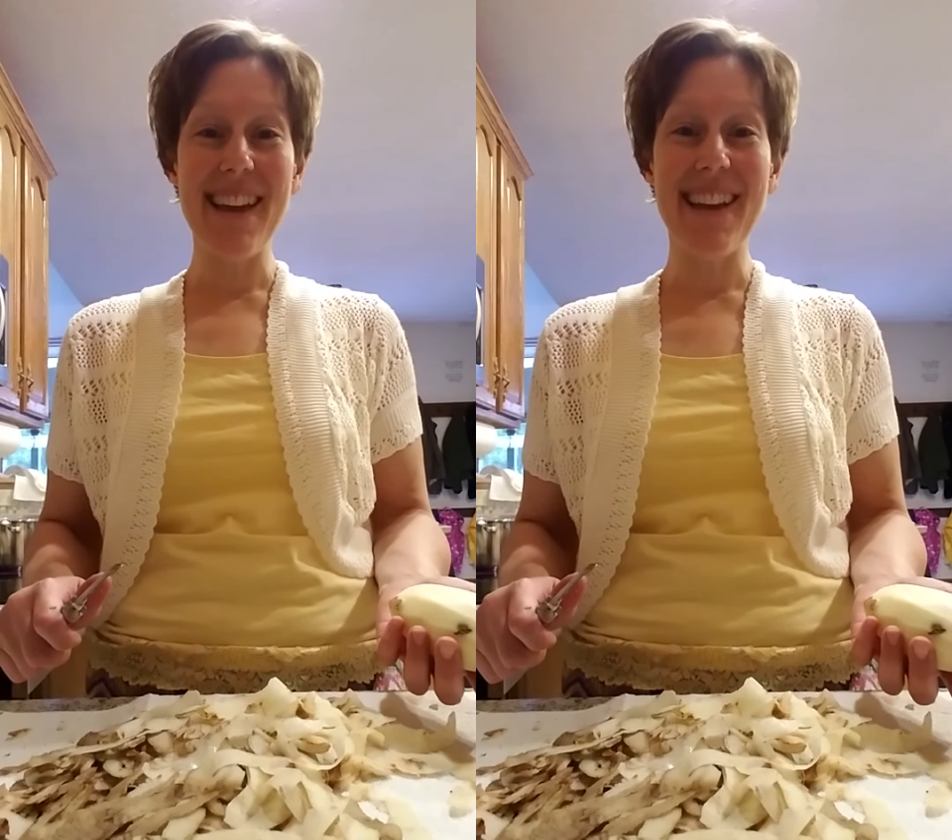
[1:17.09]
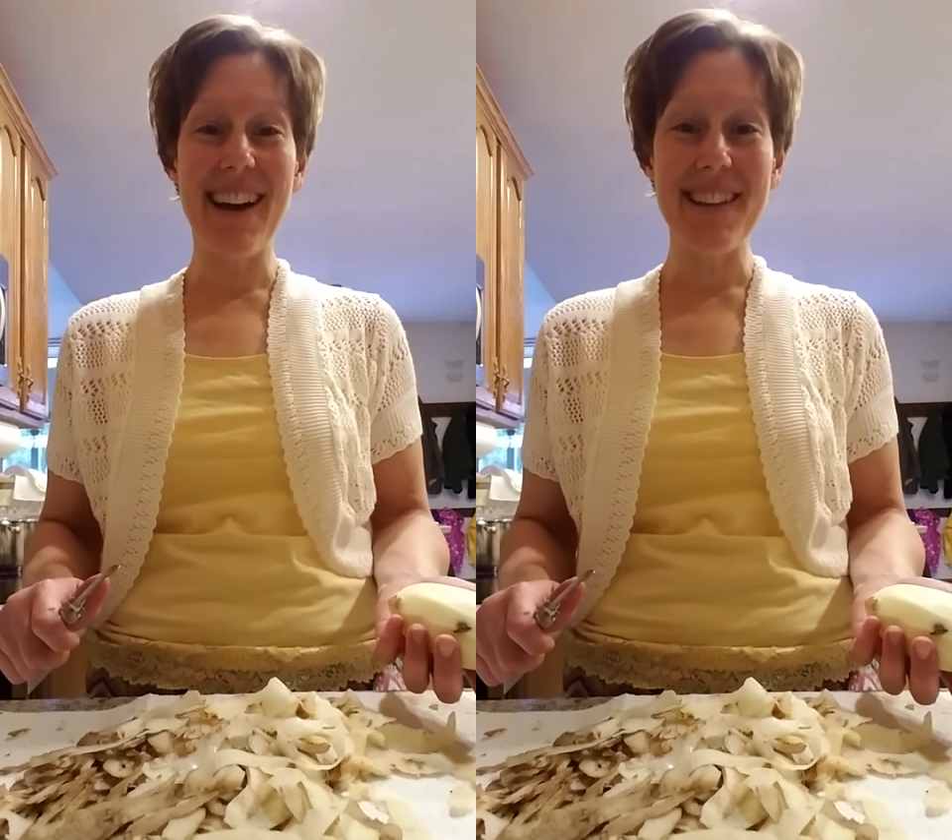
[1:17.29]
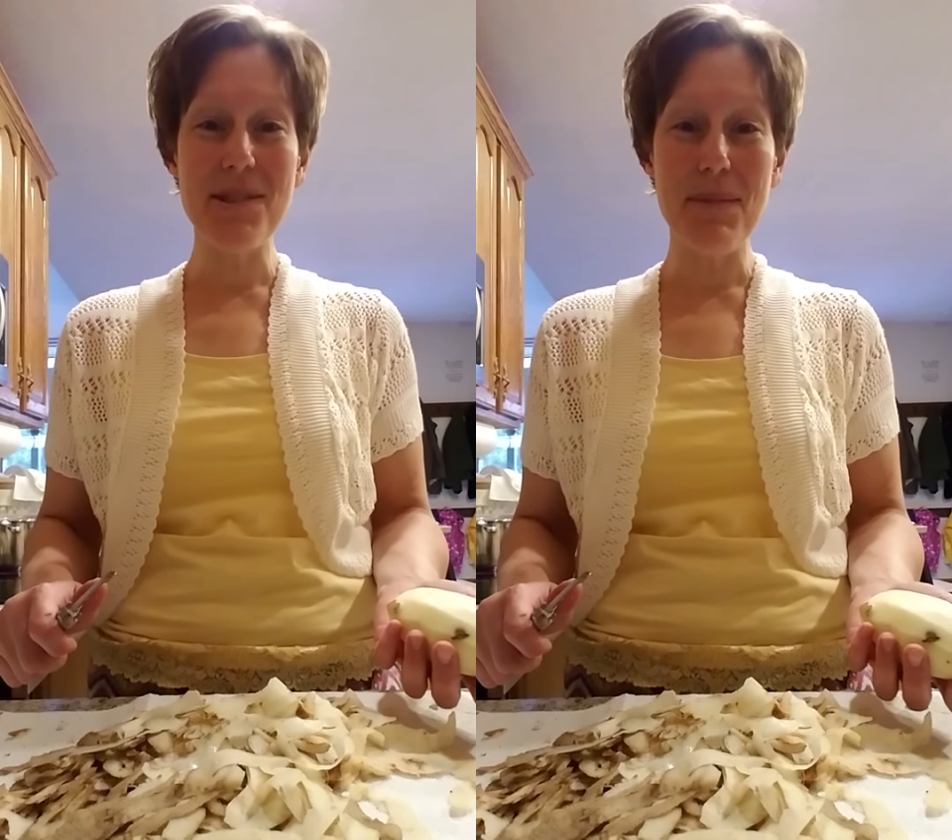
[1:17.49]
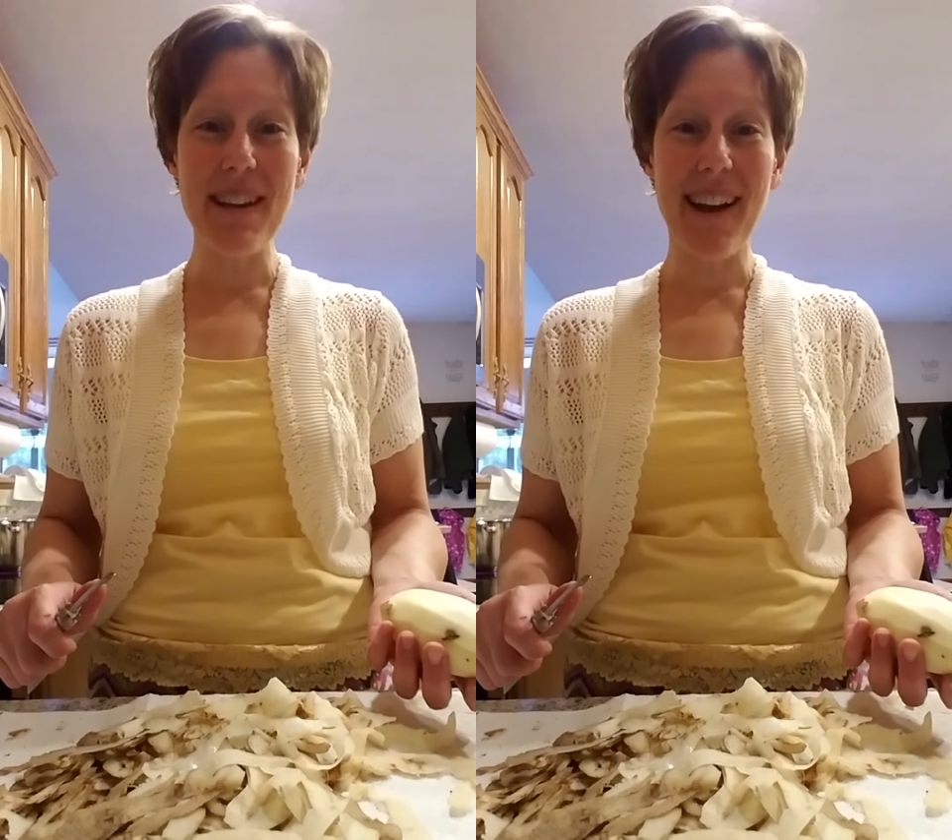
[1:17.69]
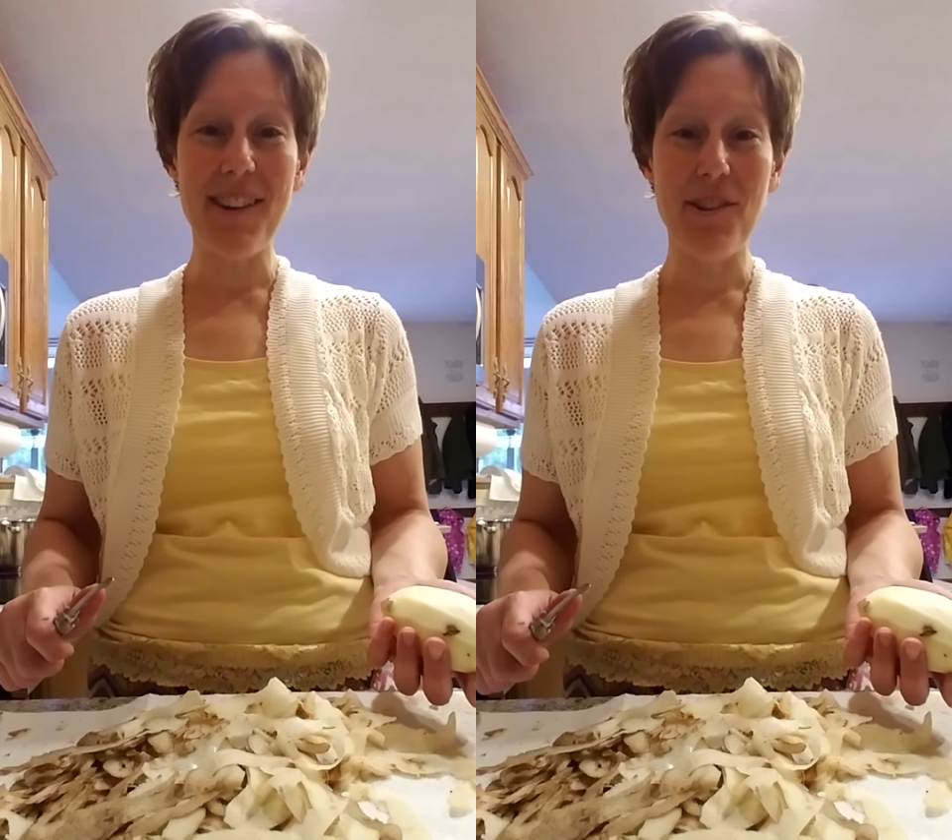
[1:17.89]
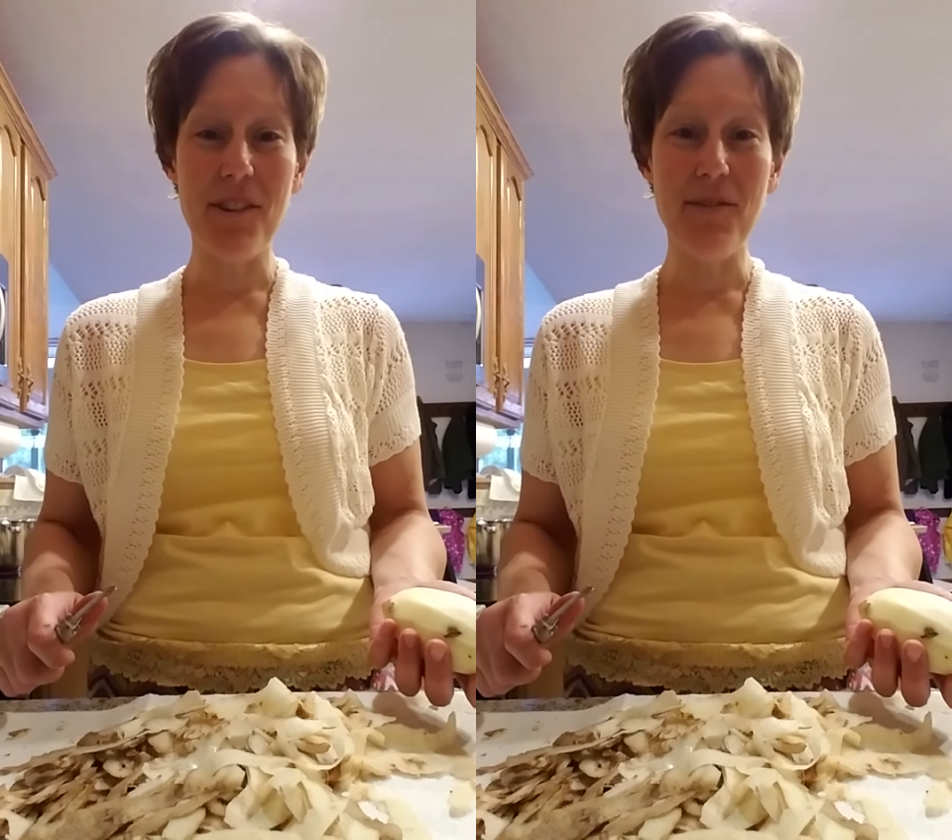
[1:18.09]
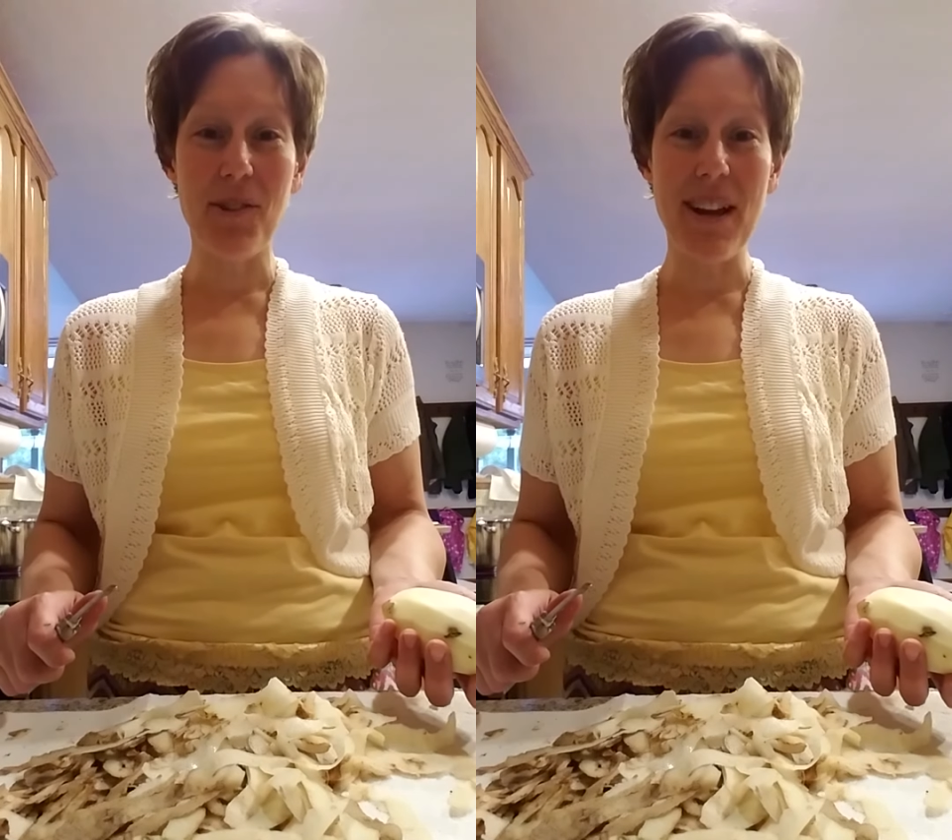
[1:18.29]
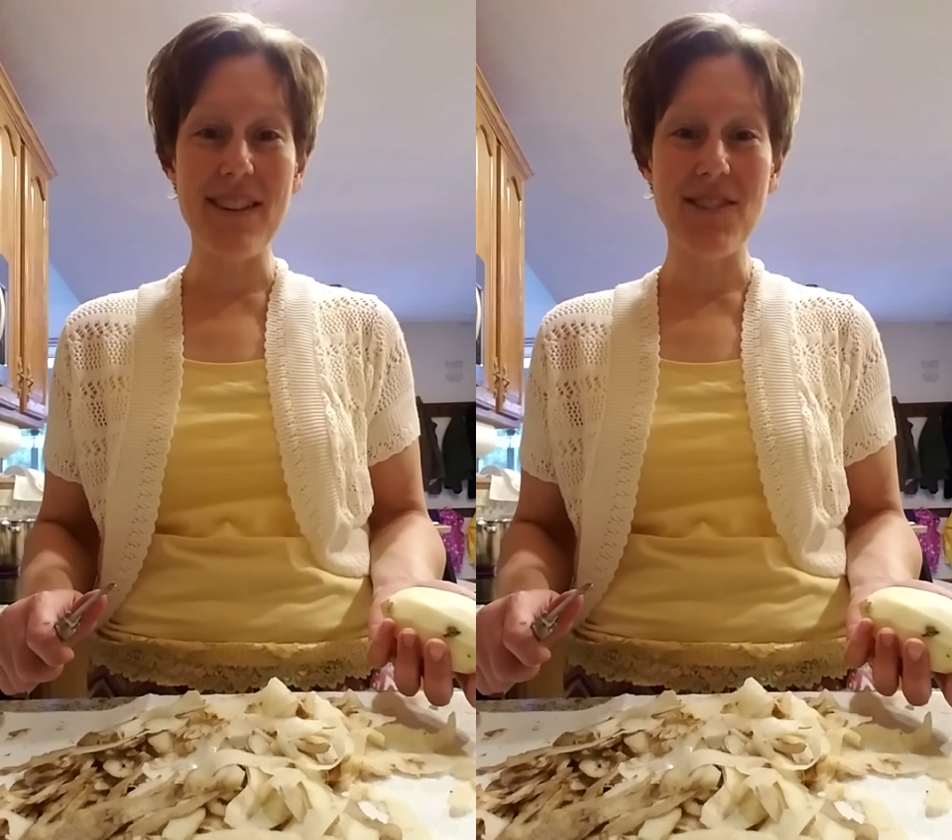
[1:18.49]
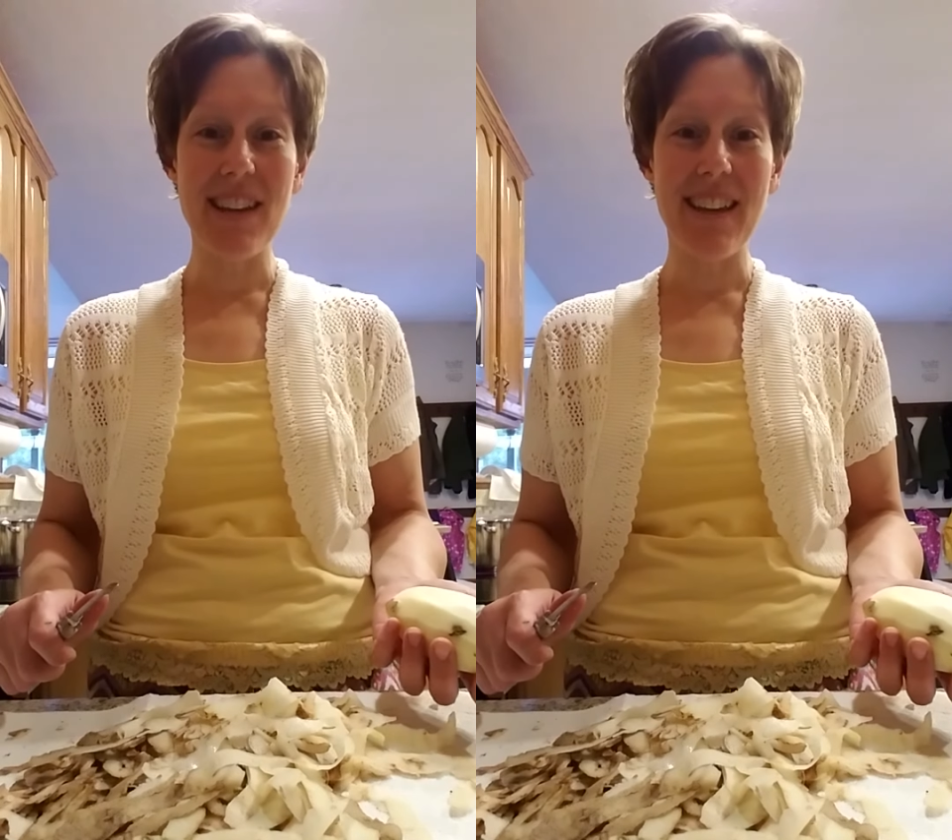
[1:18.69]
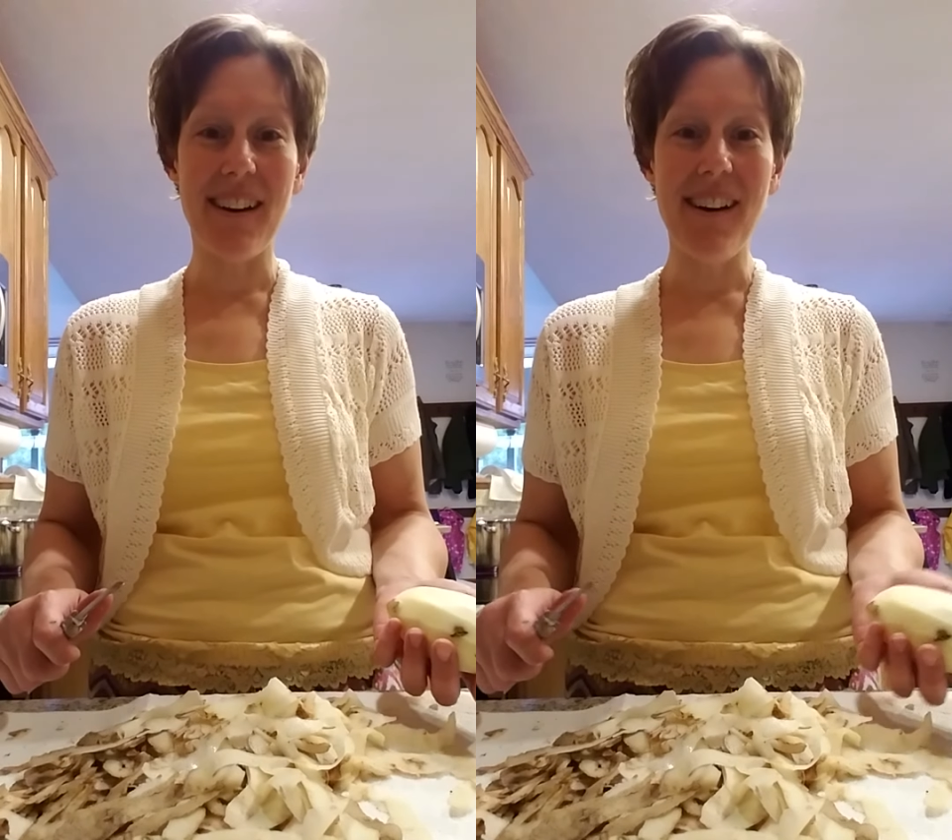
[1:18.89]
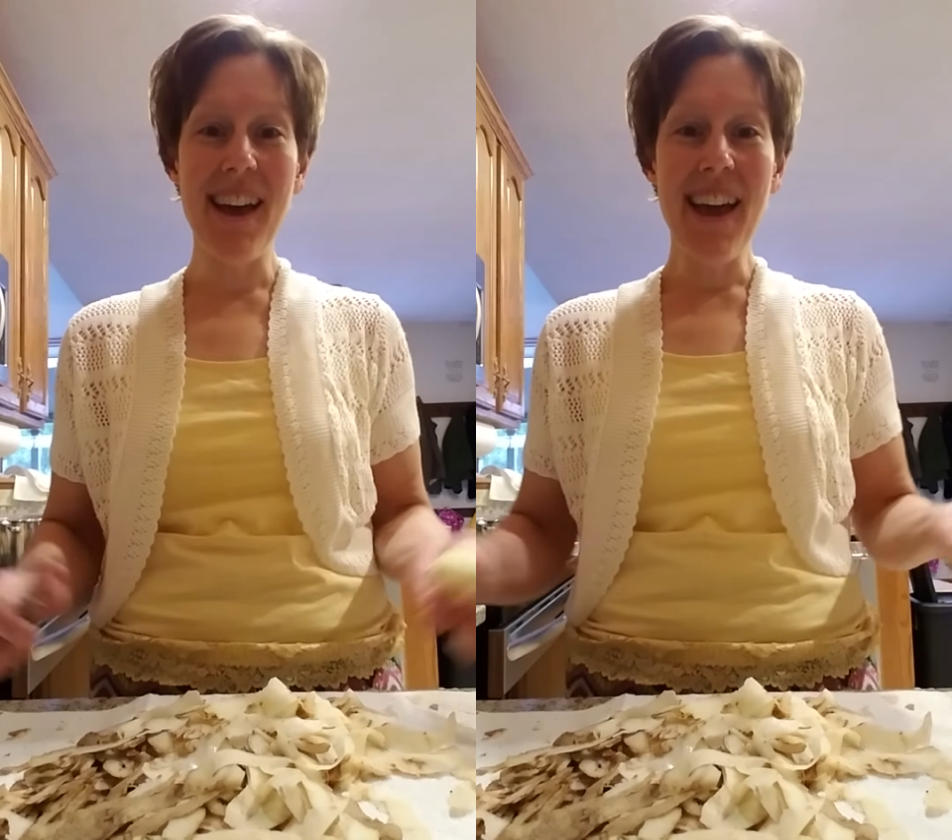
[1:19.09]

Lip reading: Godspeed on your voyage to heal,